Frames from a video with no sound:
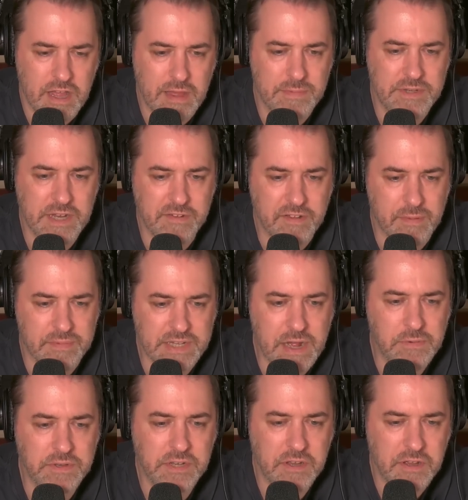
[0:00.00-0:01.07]
MJF comes
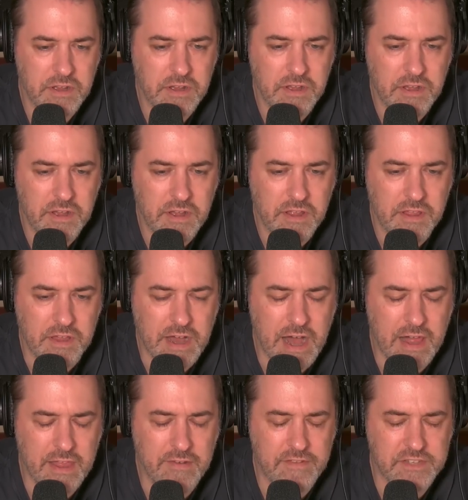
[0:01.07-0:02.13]
out. The
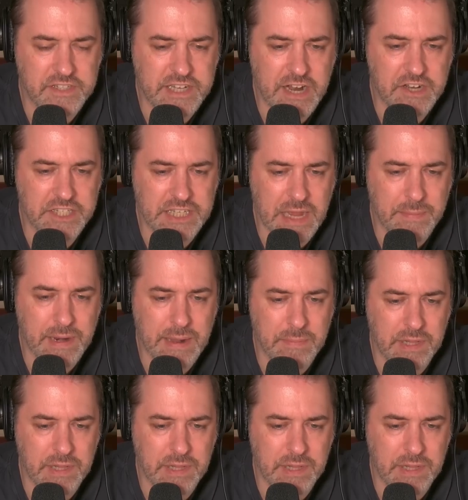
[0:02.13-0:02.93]
highlight of this entire segment,